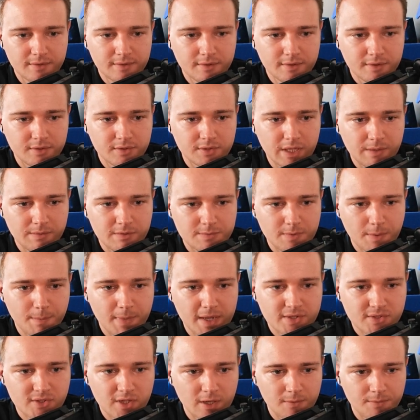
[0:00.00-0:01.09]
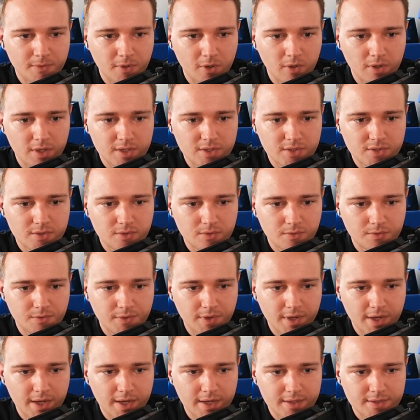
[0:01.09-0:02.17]
team's a bit messed up though. Let's do
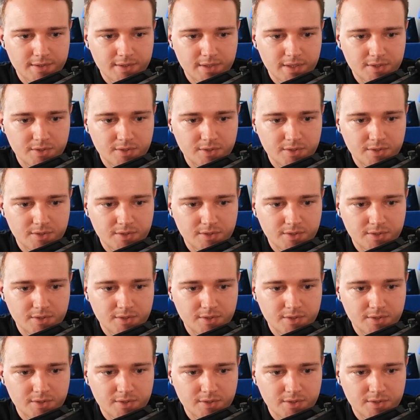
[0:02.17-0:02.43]
that.